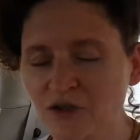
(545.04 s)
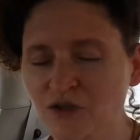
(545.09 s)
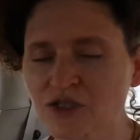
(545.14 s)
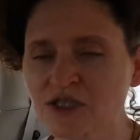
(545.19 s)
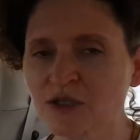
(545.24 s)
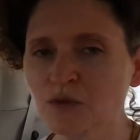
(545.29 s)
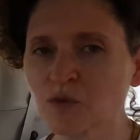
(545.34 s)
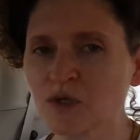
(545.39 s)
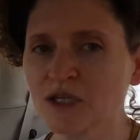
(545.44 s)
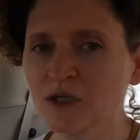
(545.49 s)
that
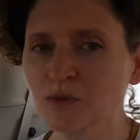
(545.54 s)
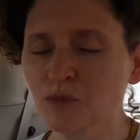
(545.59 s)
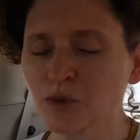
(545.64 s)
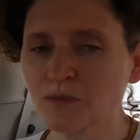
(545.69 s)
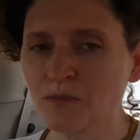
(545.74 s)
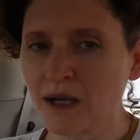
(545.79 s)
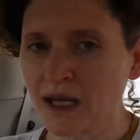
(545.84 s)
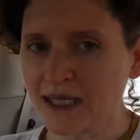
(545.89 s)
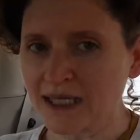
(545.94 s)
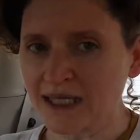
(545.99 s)
we could put
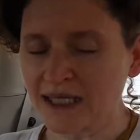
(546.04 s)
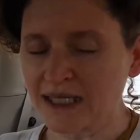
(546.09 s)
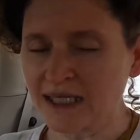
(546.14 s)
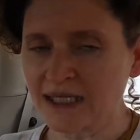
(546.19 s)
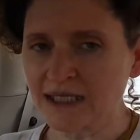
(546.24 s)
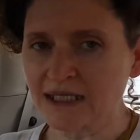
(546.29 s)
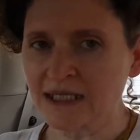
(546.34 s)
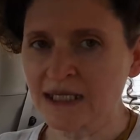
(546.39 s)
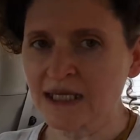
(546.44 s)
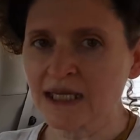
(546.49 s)
Micah
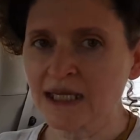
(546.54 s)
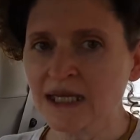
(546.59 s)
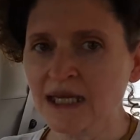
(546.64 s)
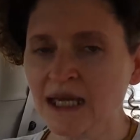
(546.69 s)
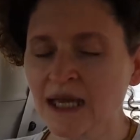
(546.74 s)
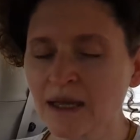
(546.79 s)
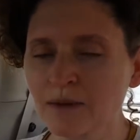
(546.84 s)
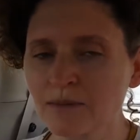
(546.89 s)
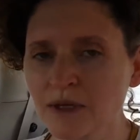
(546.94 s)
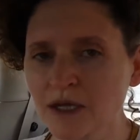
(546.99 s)
in
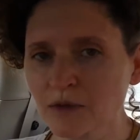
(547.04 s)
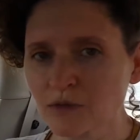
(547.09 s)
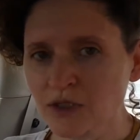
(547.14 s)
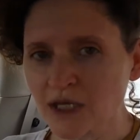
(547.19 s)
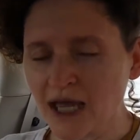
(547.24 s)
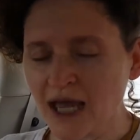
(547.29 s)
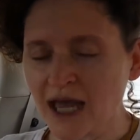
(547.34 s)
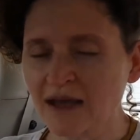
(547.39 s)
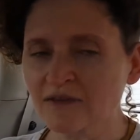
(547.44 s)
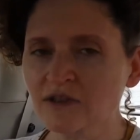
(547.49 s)
and be able to
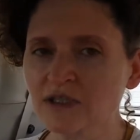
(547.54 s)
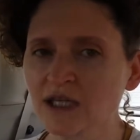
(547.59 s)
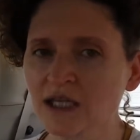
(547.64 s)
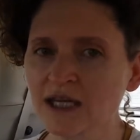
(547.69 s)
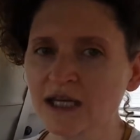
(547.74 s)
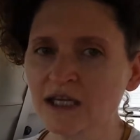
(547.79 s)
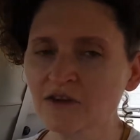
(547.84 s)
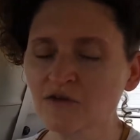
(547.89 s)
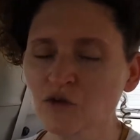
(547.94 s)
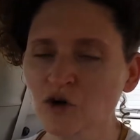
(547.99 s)
have it
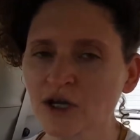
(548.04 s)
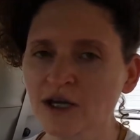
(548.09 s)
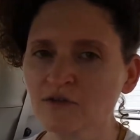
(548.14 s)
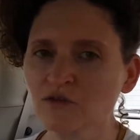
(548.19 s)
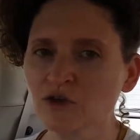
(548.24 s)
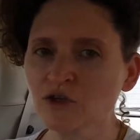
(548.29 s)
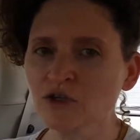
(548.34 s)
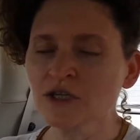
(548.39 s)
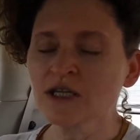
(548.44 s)
like forever.